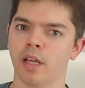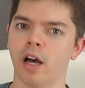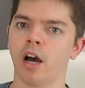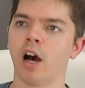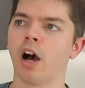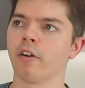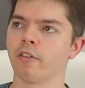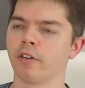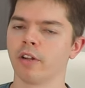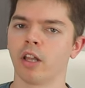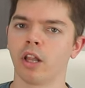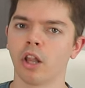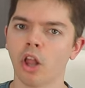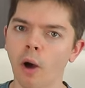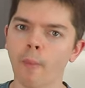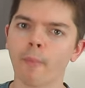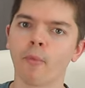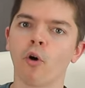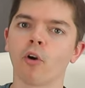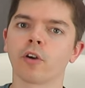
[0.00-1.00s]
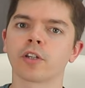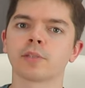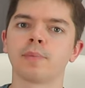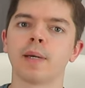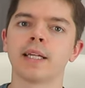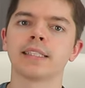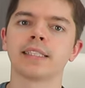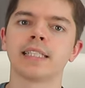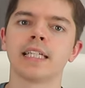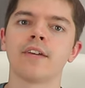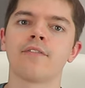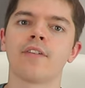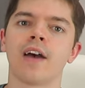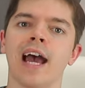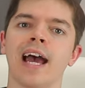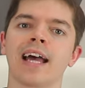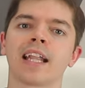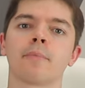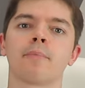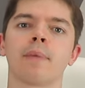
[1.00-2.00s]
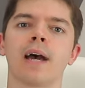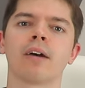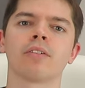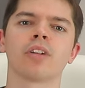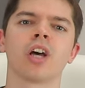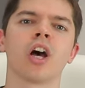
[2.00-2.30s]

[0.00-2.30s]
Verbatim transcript: are a lot more expensive at about